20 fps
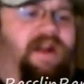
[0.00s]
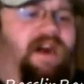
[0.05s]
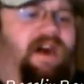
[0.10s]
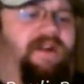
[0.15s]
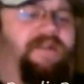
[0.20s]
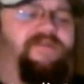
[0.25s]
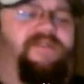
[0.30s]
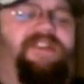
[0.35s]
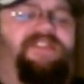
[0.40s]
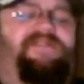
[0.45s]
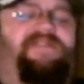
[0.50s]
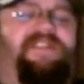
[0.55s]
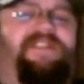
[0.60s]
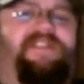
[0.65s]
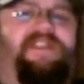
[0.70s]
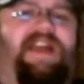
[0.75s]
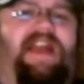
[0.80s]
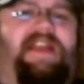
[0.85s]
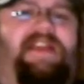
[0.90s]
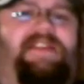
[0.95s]
on wrestling in
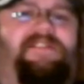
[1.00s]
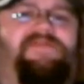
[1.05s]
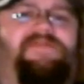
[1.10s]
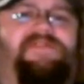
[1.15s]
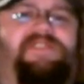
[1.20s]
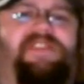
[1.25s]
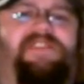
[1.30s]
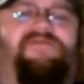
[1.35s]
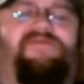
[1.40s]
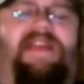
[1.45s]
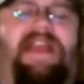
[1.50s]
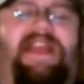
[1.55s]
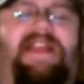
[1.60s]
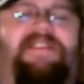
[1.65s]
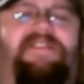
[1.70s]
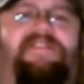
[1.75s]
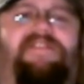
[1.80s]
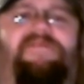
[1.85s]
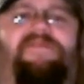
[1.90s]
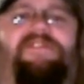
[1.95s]
the 90s, was it
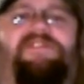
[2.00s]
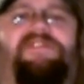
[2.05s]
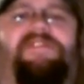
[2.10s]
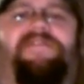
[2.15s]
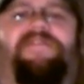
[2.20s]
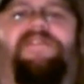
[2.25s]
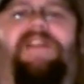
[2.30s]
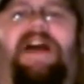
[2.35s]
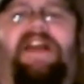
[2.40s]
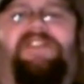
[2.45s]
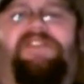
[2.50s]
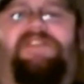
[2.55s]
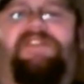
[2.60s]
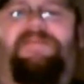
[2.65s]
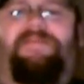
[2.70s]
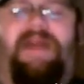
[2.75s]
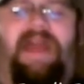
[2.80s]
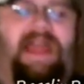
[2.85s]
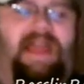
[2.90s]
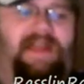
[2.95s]
great or was it a flash in
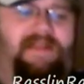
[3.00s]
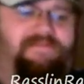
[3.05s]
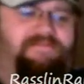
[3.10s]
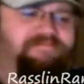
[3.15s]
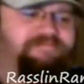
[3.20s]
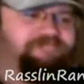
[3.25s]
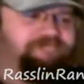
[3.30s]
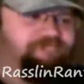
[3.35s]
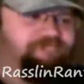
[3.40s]
the pan?